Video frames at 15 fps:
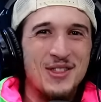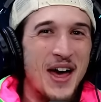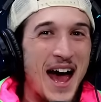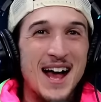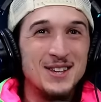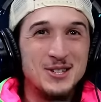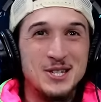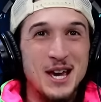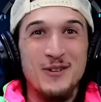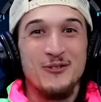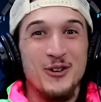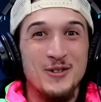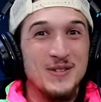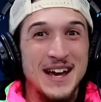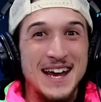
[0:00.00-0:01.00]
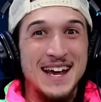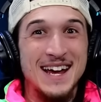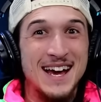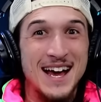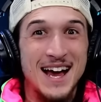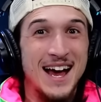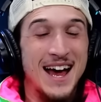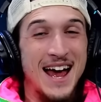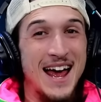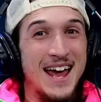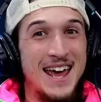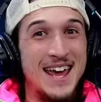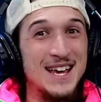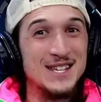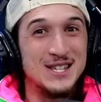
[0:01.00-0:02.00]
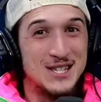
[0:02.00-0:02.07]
that shit for me is